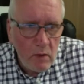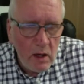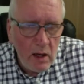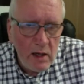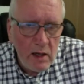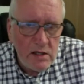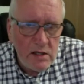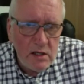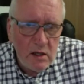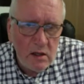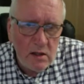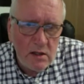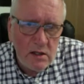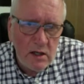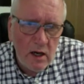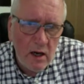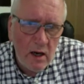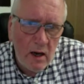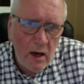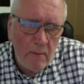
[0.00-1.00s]
is
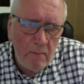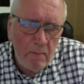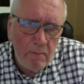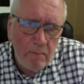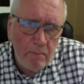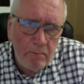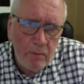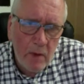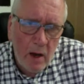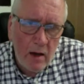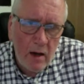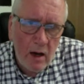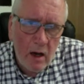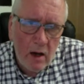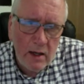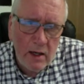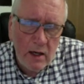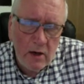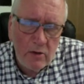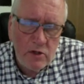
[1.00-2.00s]
that
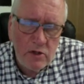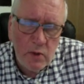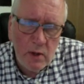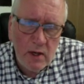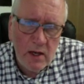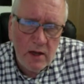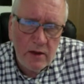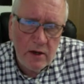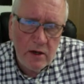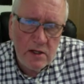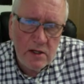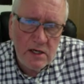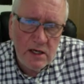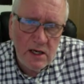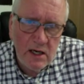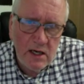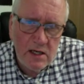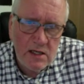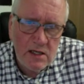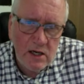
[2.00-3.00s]
unlike, 20, 30
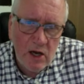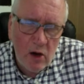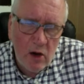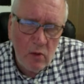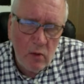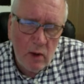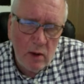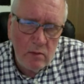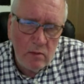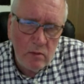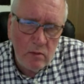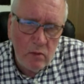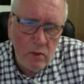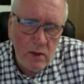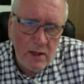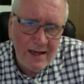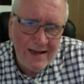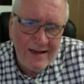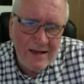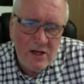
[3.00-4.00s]
years ago when we
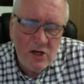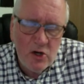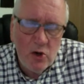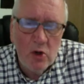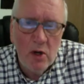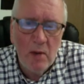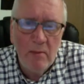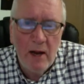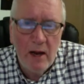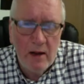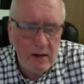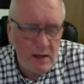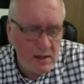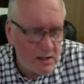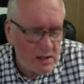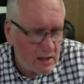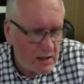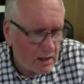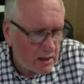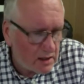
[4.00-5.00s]
didn't talk about these
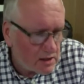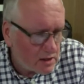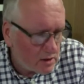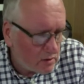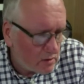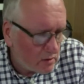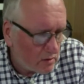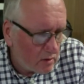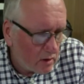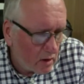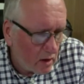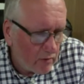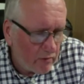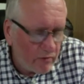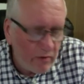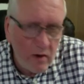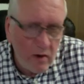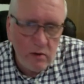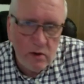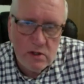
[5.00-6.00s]
things and,
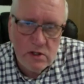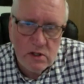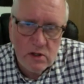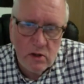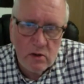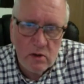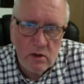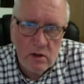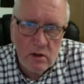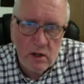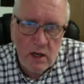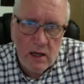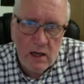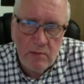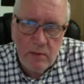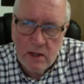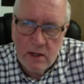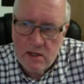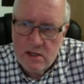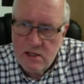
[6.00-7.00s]
focused on
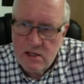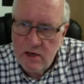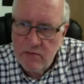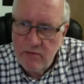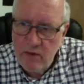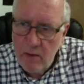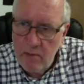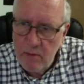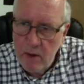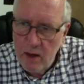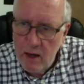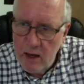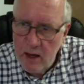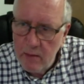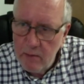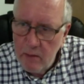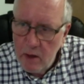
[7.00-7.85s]
keeping a stiff upper lip,